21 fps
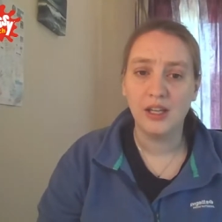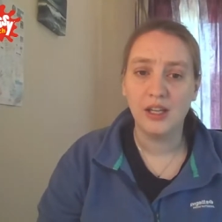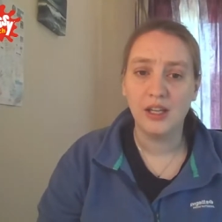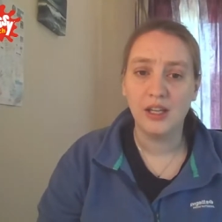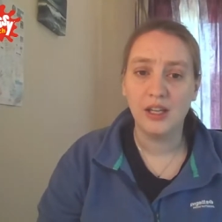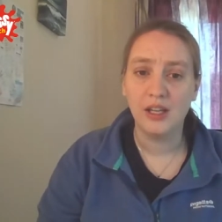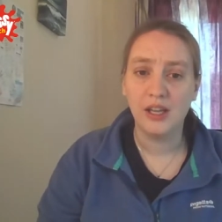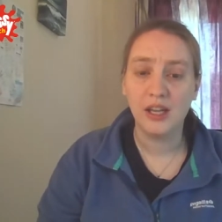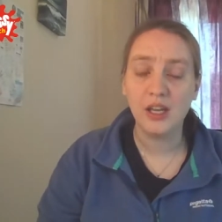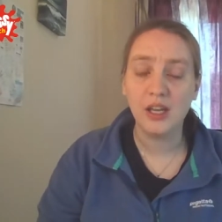
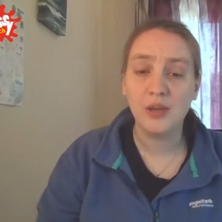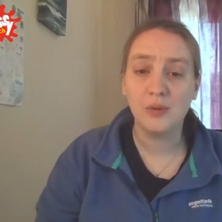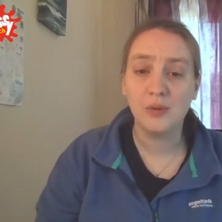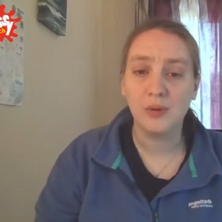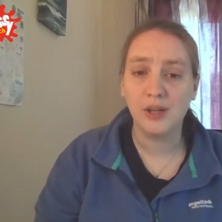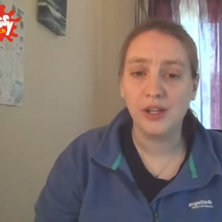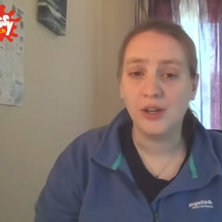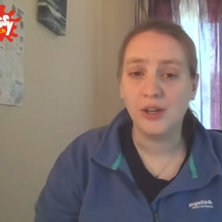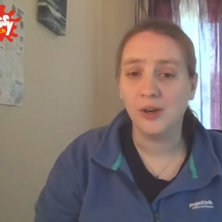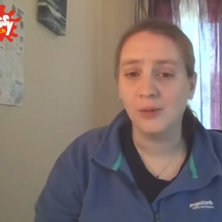
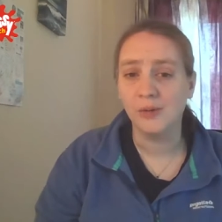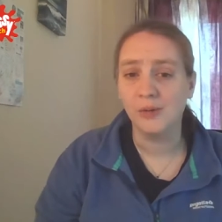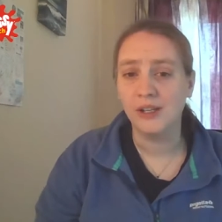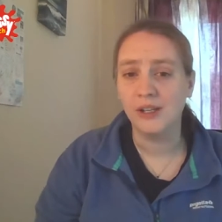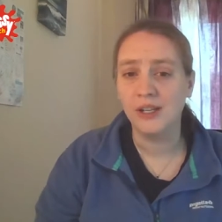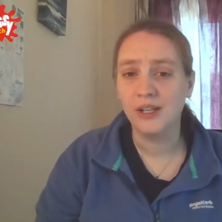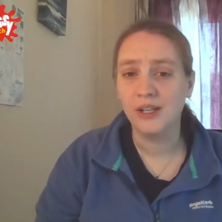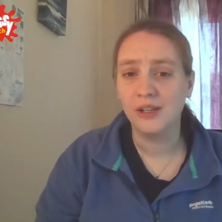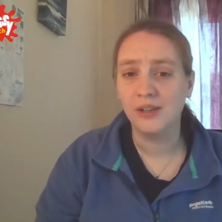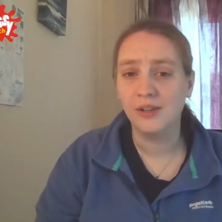Equally
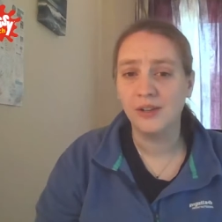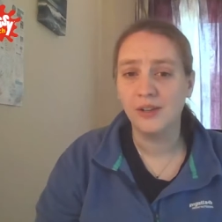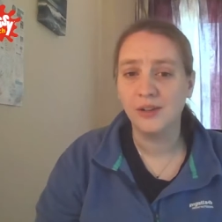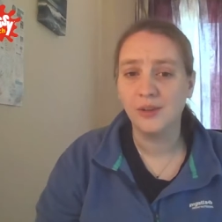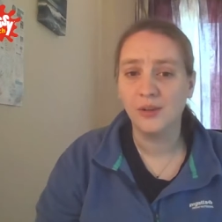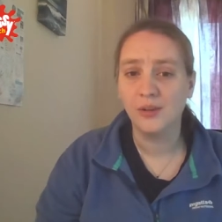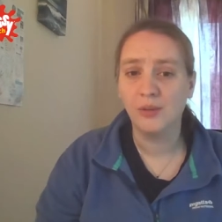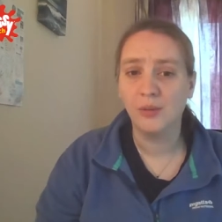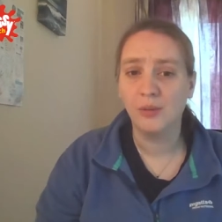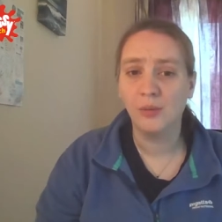commonly,
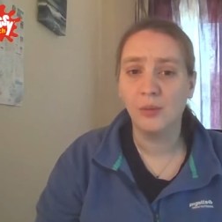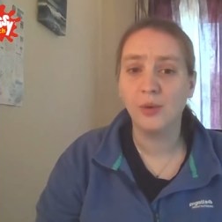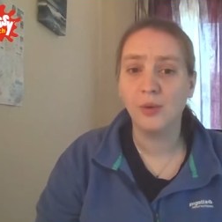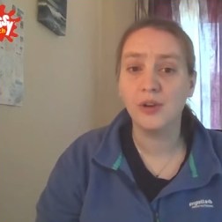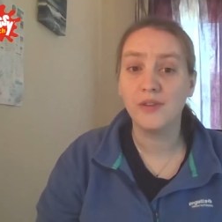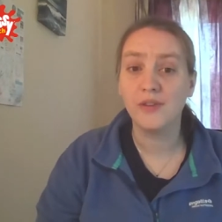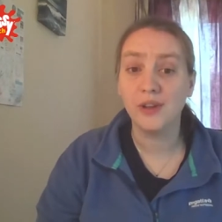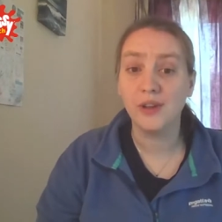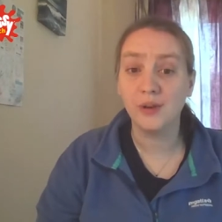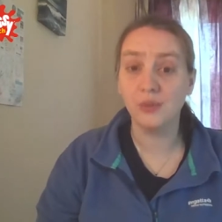what
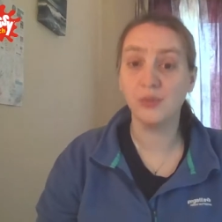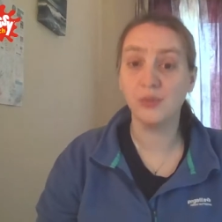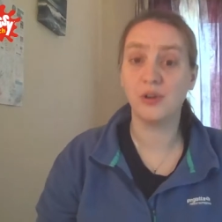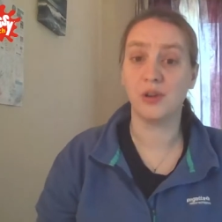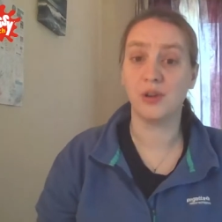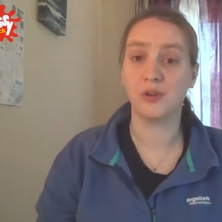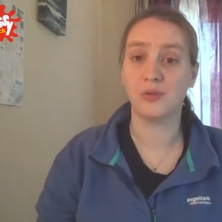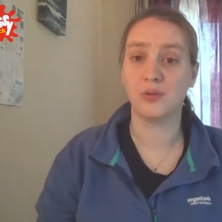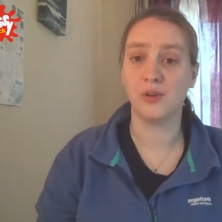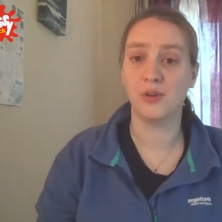if it all
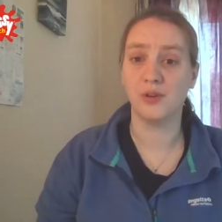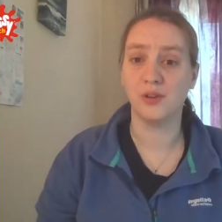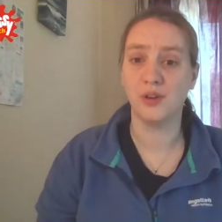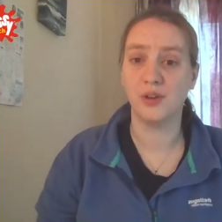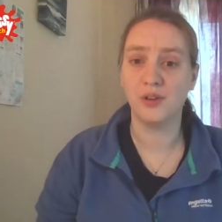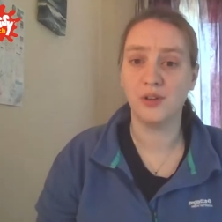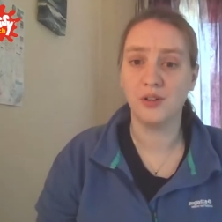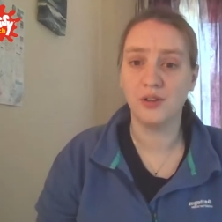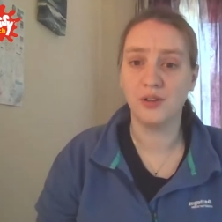goes wrong?